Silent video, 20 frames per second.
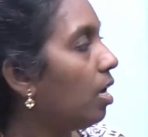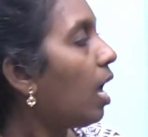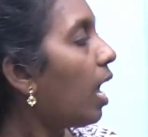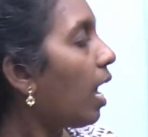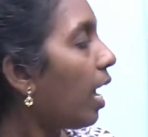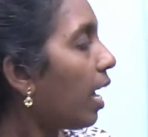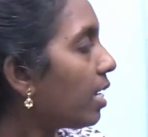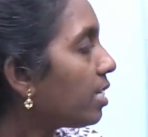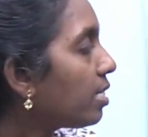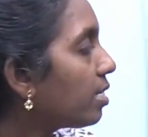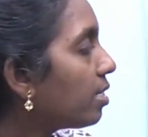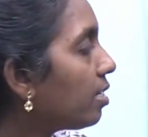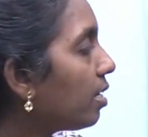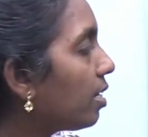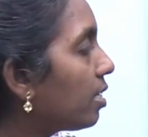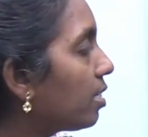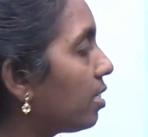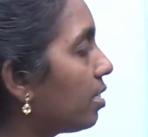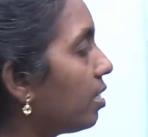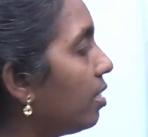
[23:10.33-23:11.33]
As a
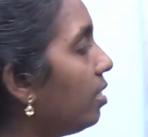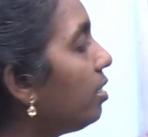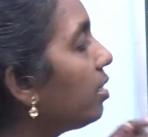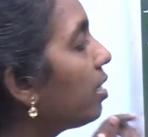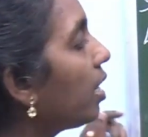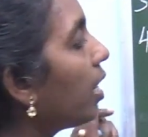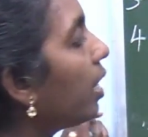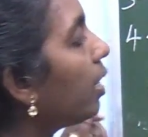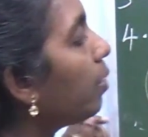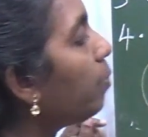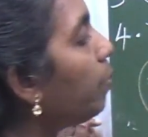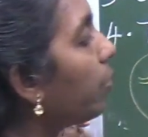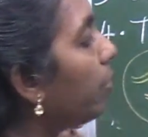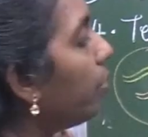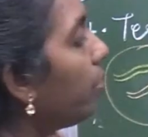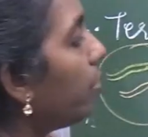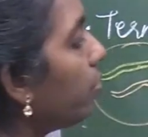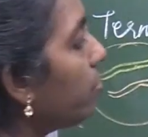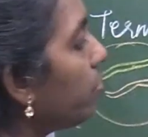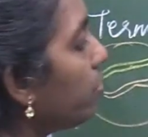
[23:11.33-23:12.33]
result, it
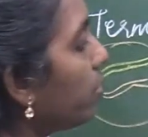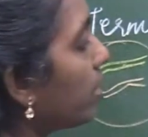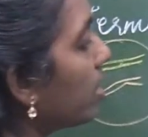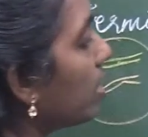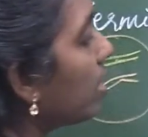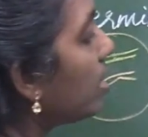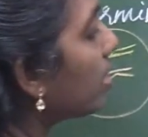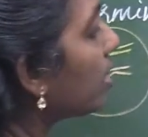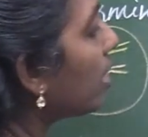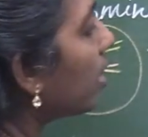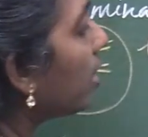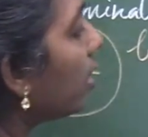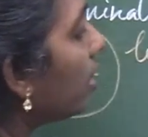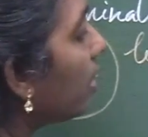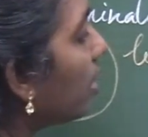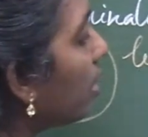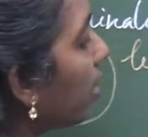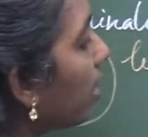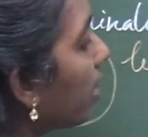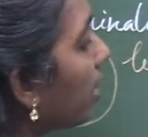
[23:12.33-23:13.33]
produces a
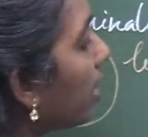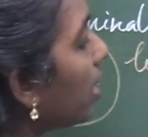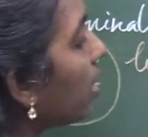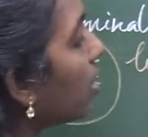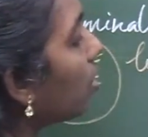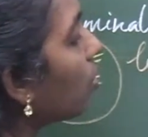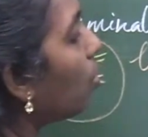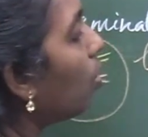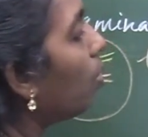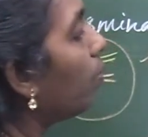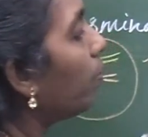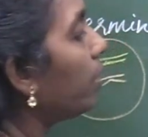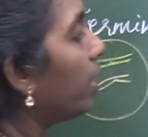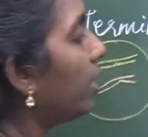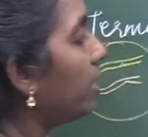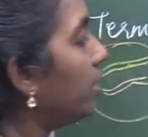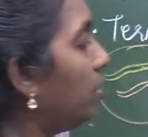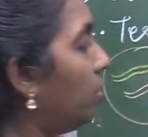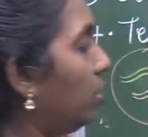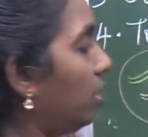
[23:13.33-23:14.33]

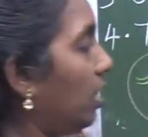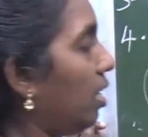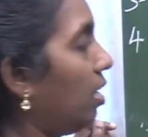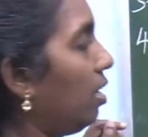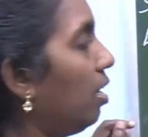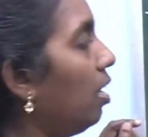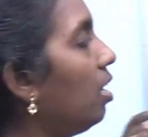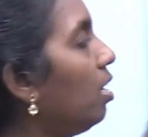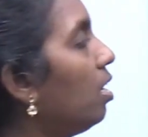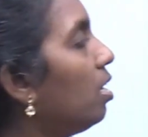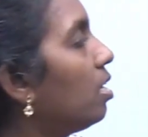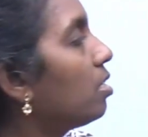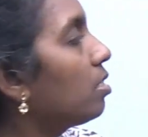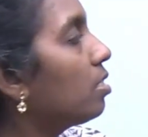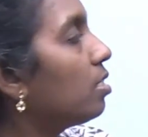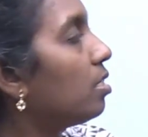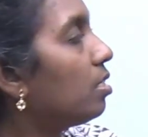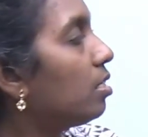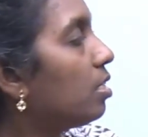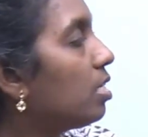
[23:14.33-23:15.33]
recombinant gene.
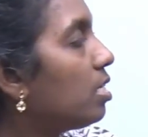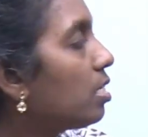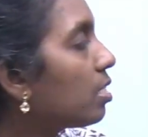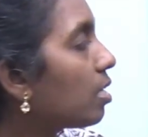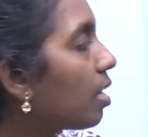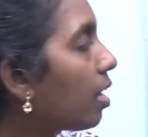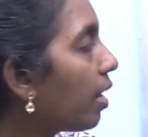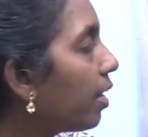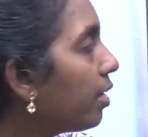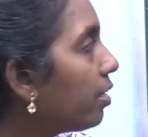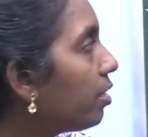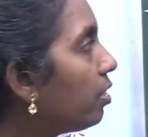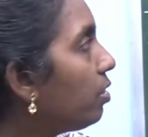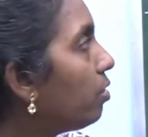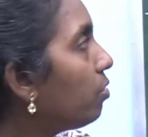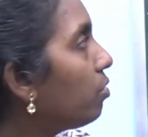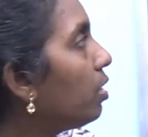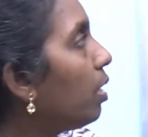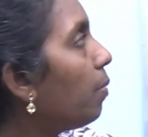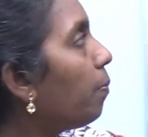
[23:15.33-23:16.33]
This related
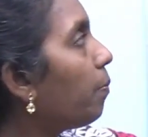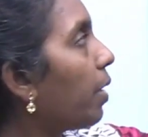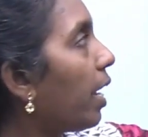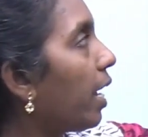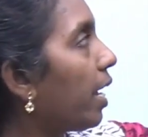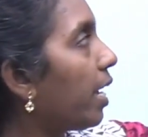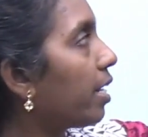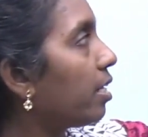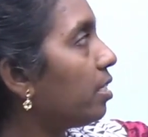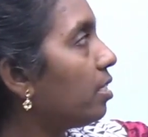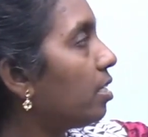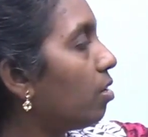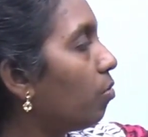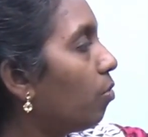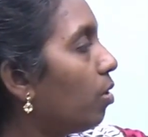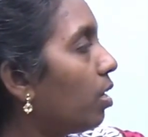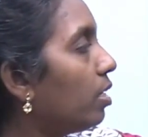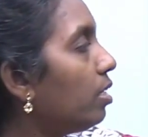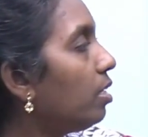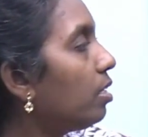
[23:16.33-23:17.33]
to the parental
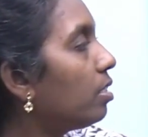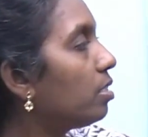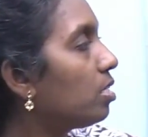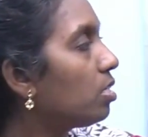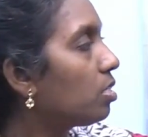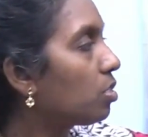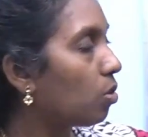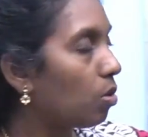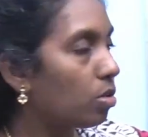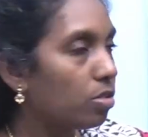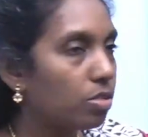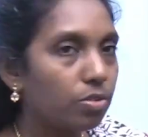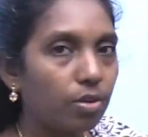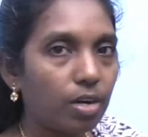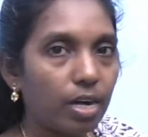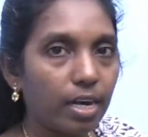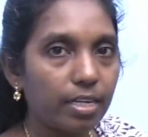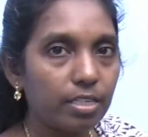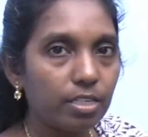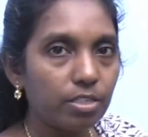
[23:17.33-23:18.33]
one, this also
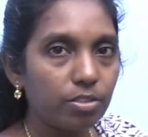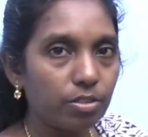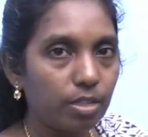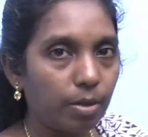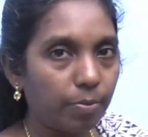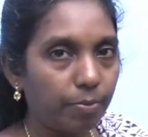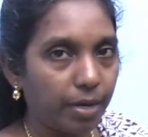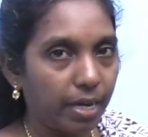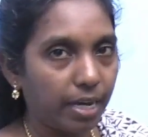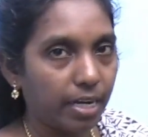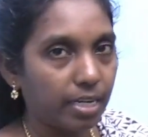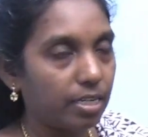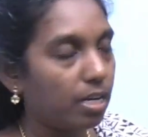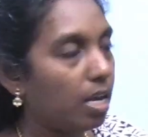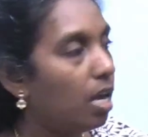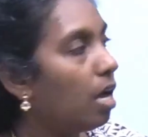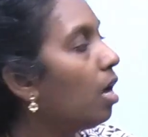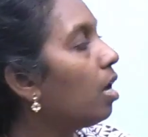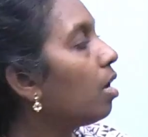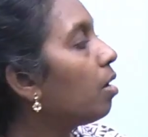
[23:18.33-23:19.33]
related to the parent.
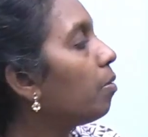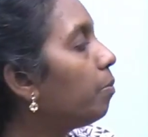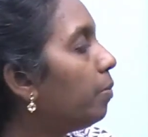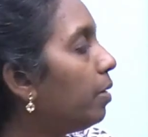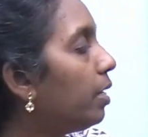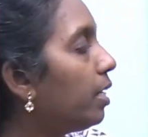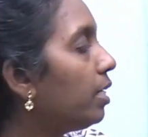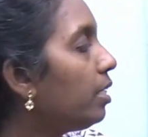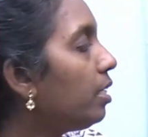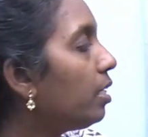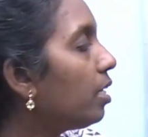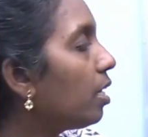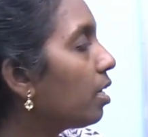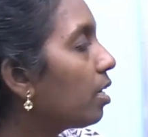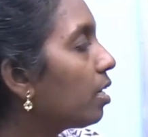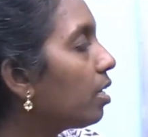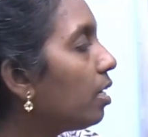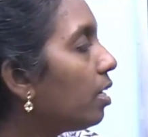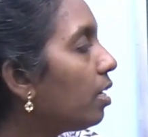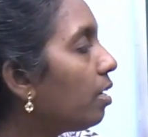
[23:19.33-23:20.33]
But
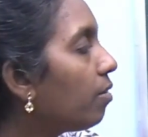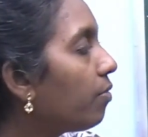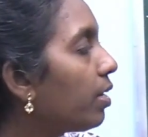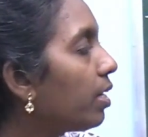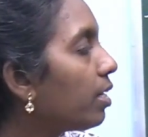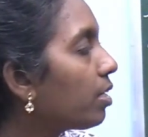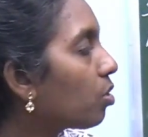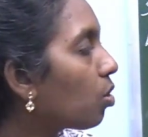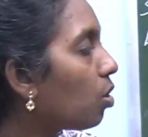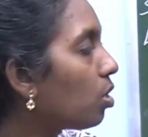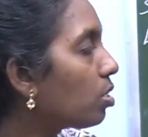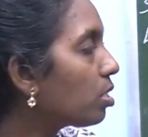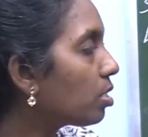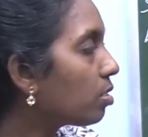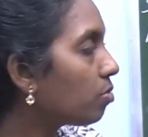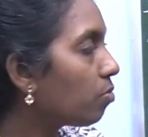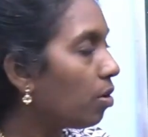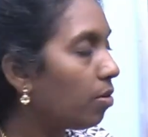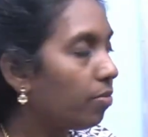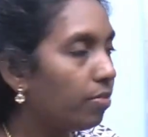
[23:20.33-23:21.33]
here when
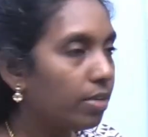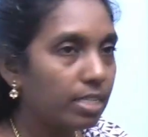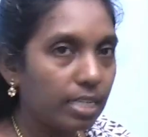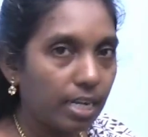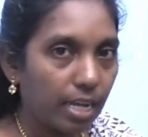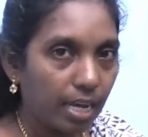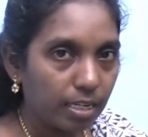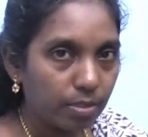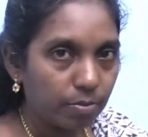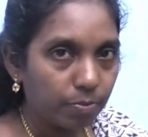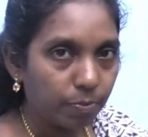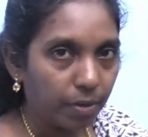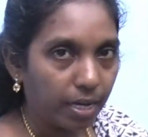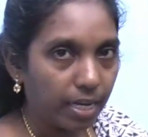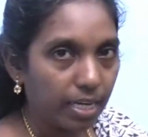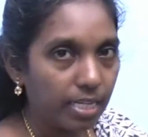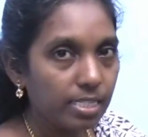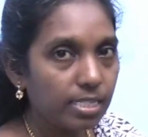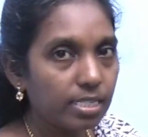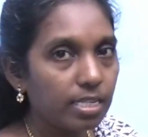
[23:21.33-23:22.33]
crossover take
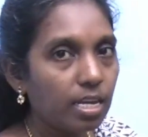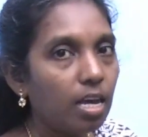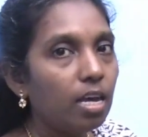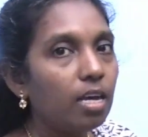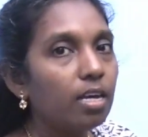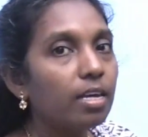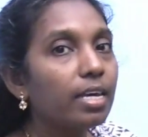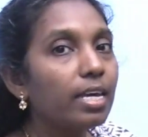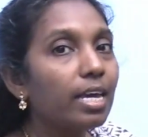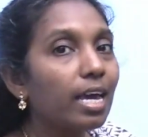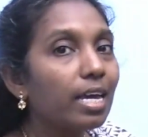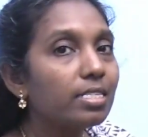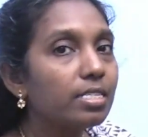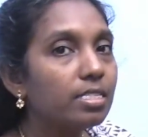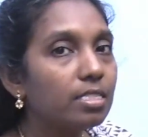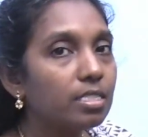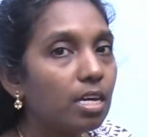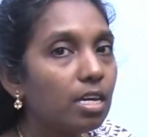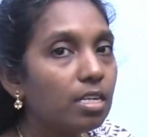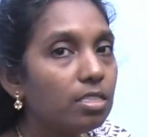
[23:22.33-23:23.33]
place,
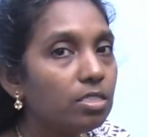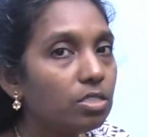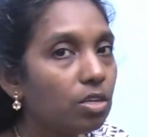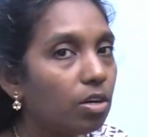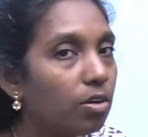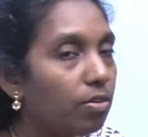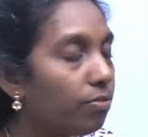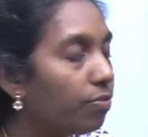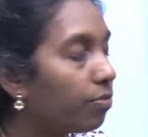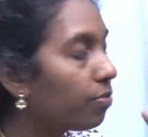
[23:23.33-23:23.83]
exchange of